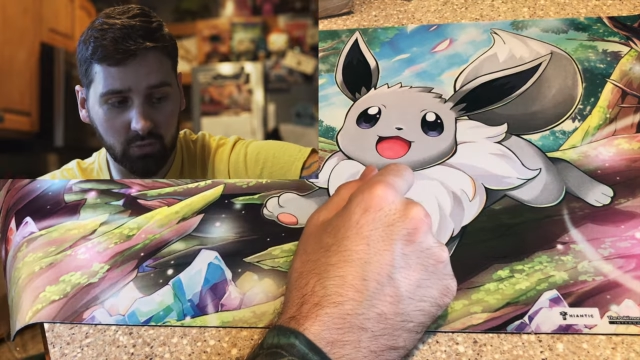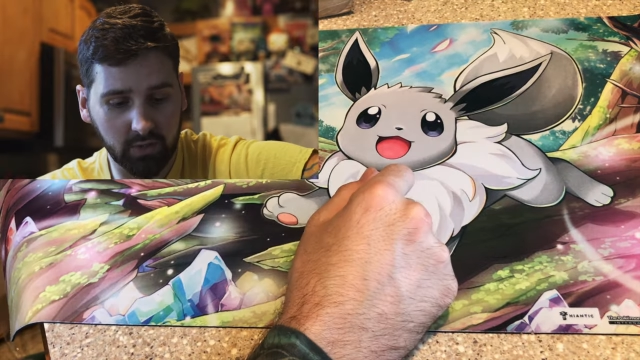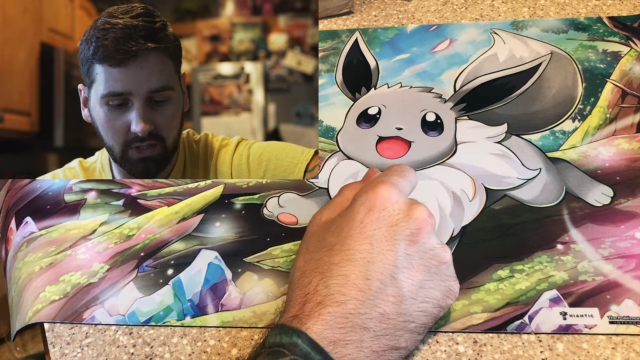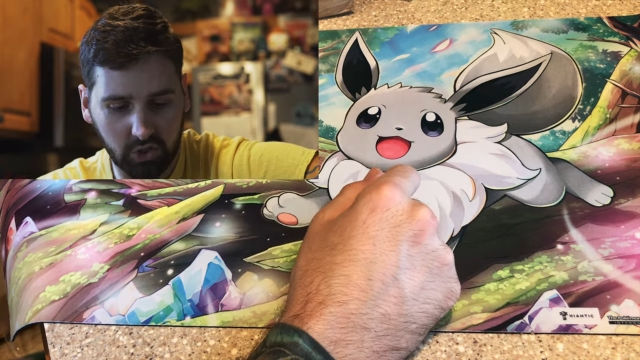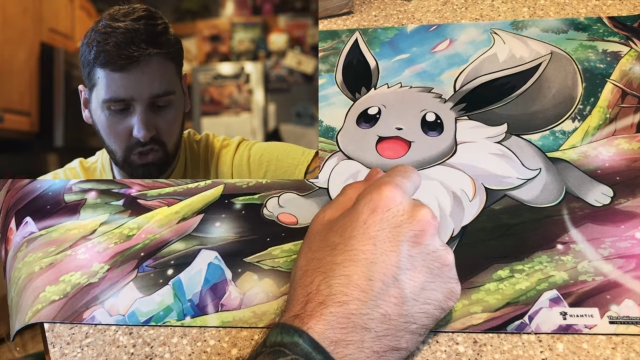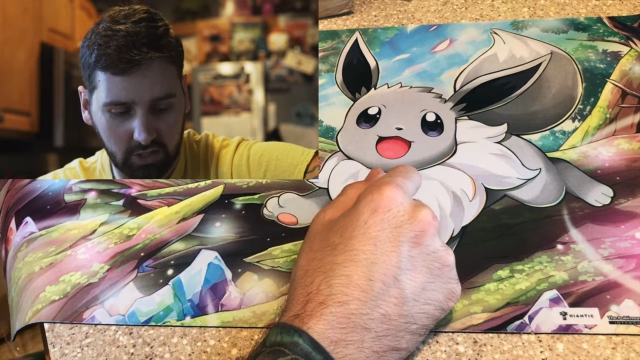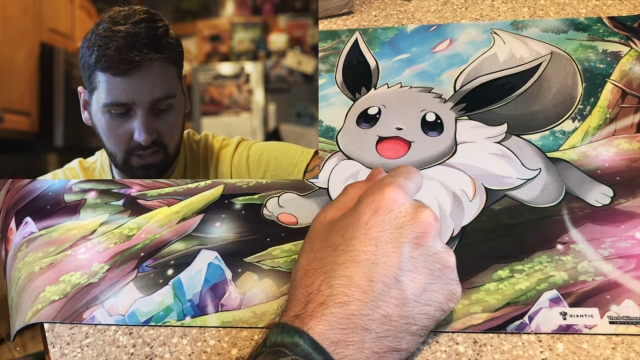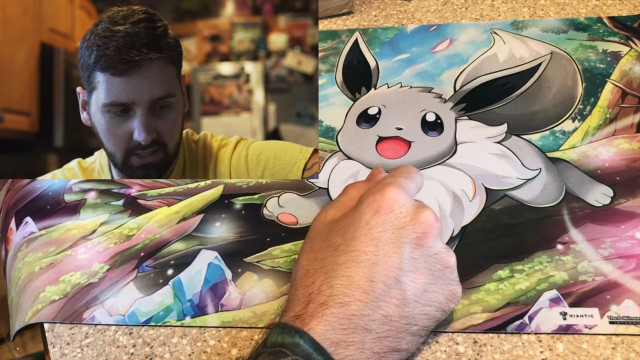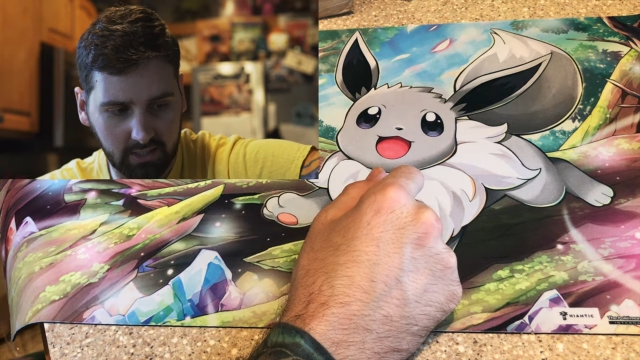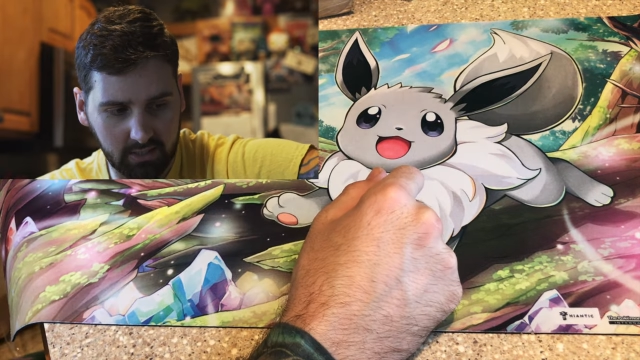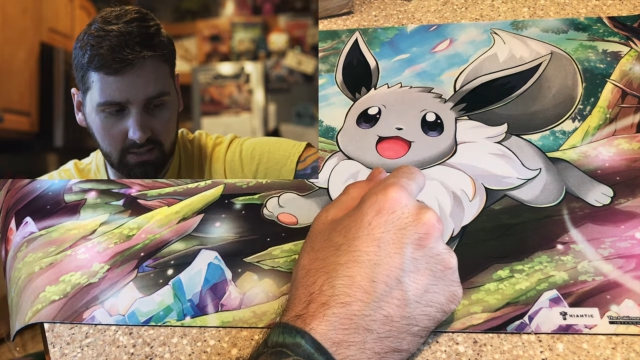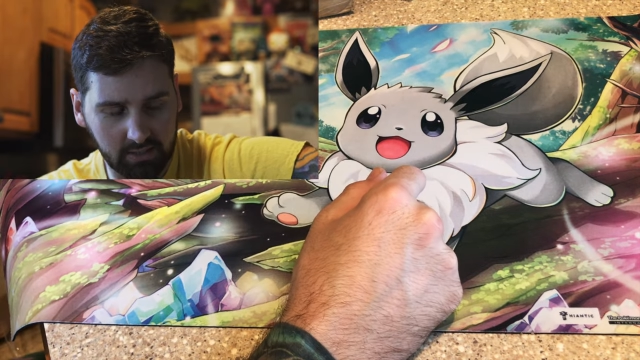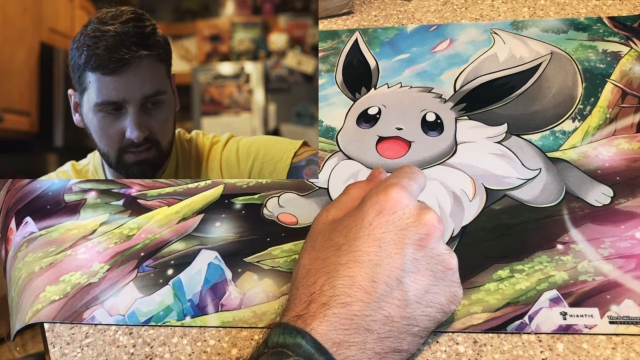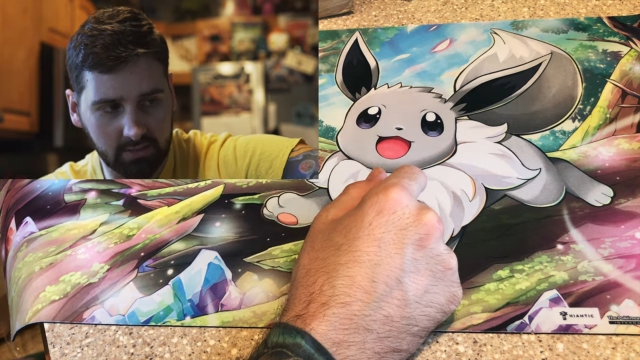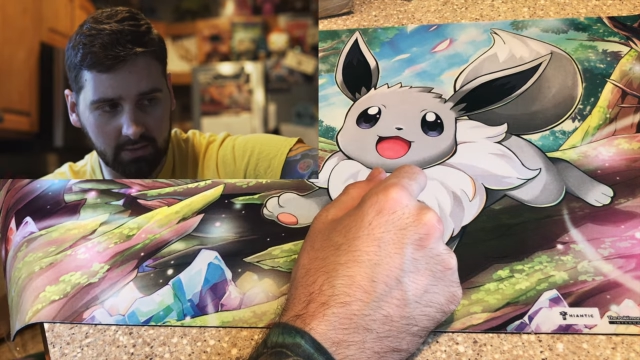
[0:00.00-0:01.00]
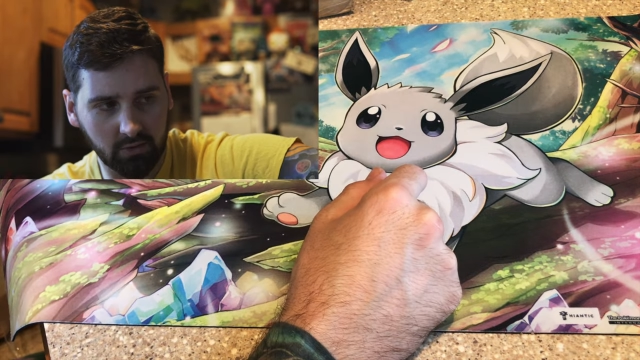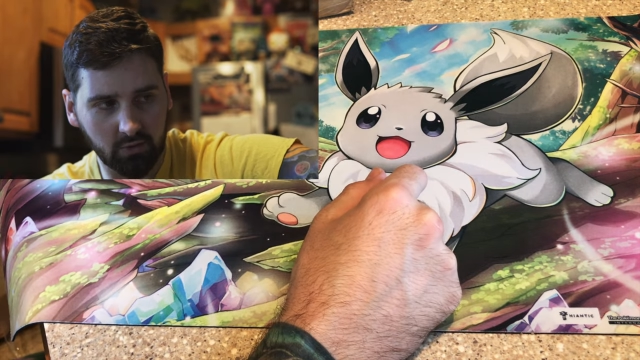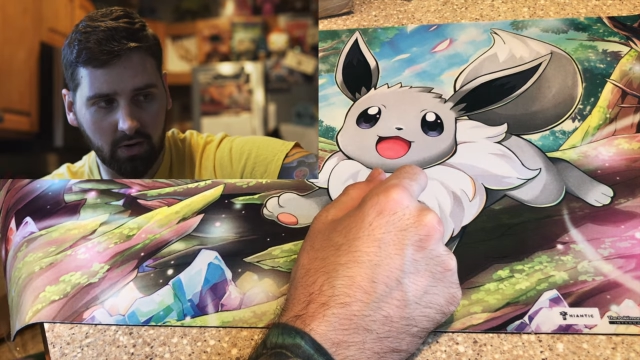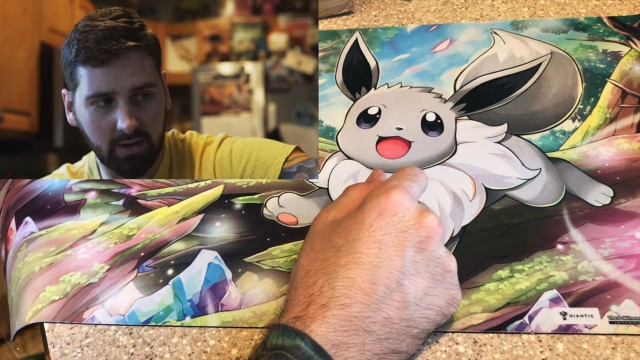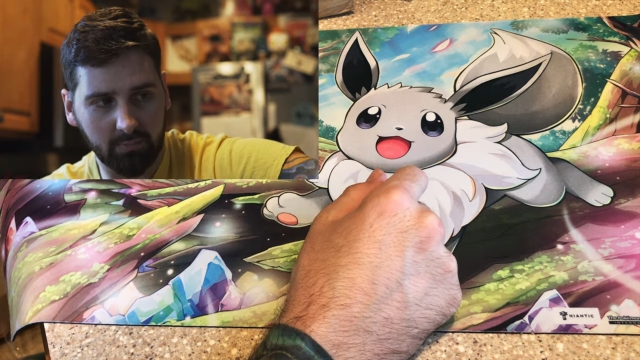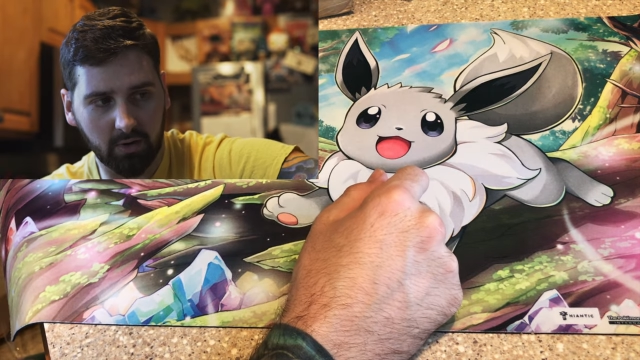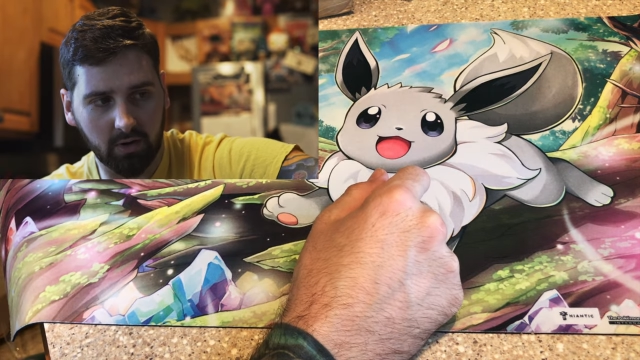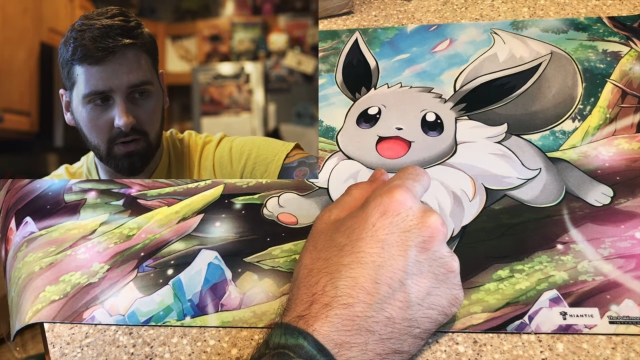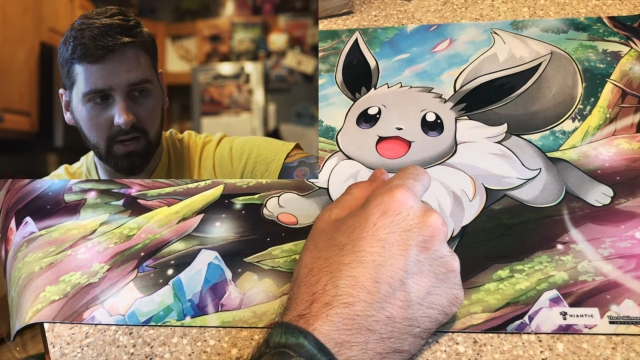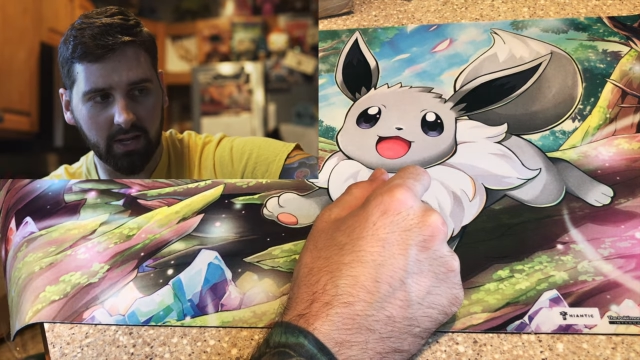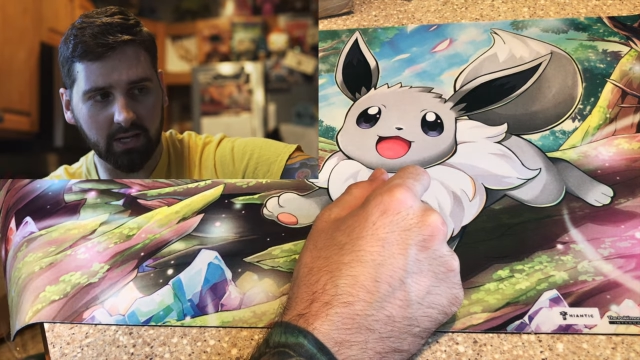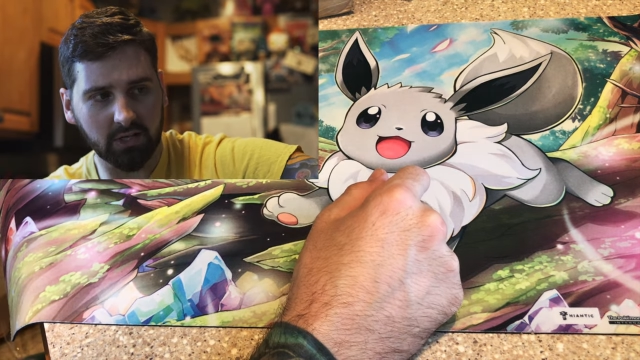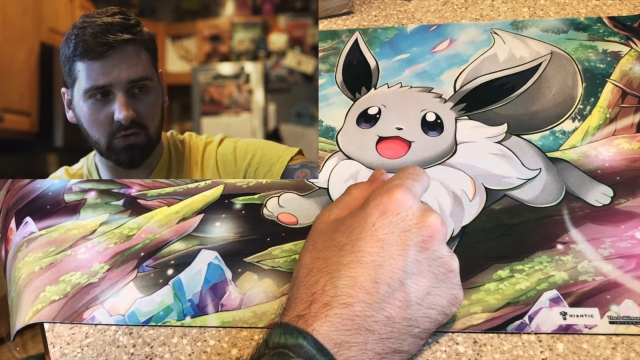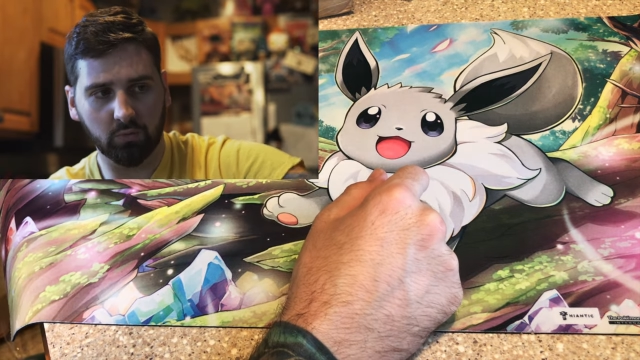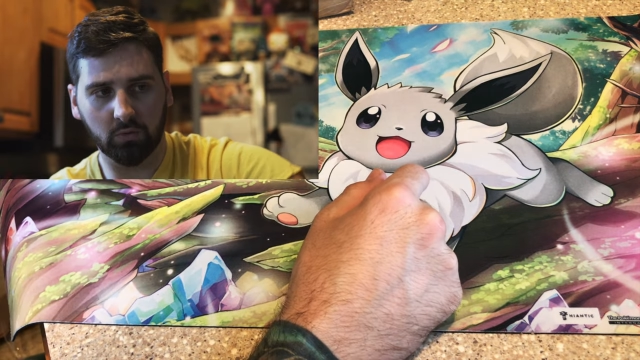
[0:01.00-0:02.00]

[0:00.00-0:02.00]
reach in, grab our next